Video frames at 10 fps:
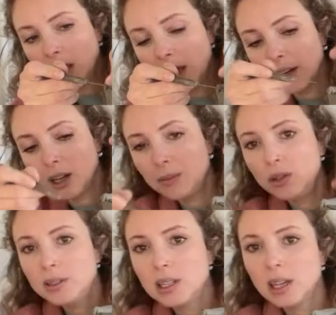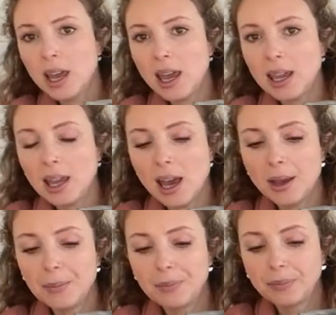And I'm using
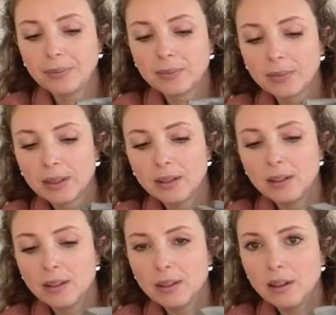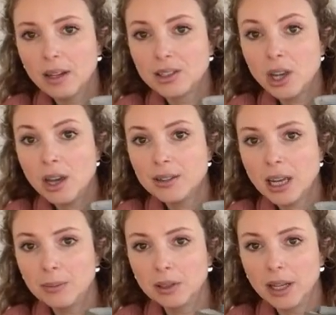a
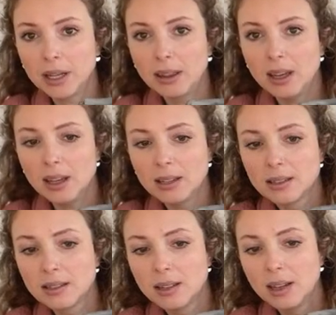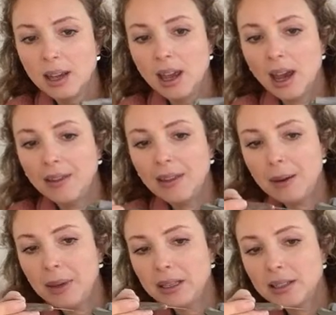turntable like this, and that
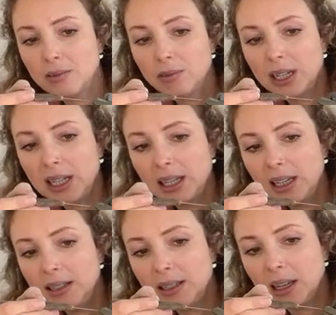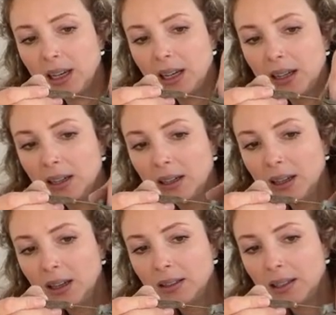makes it really easy
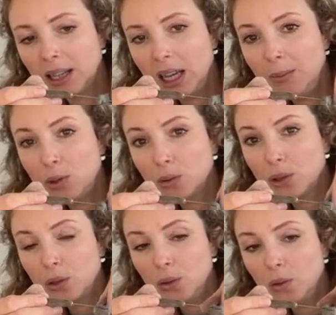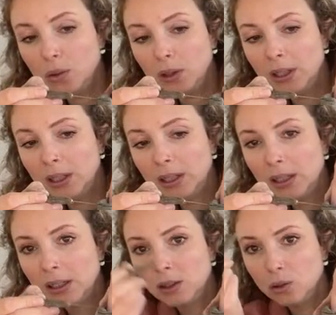to keep your tool,
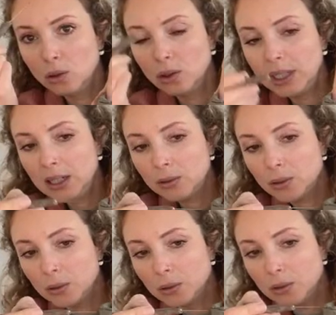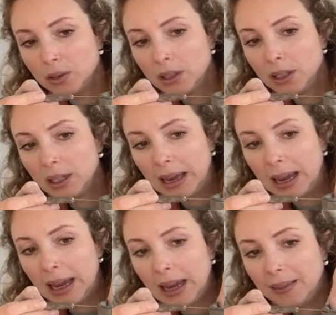your needle tool,
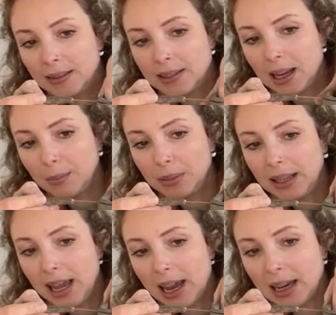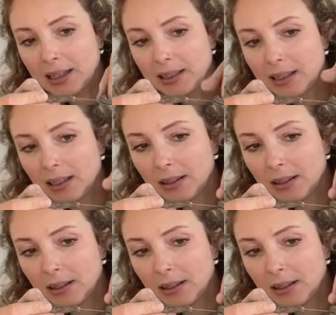in the same place.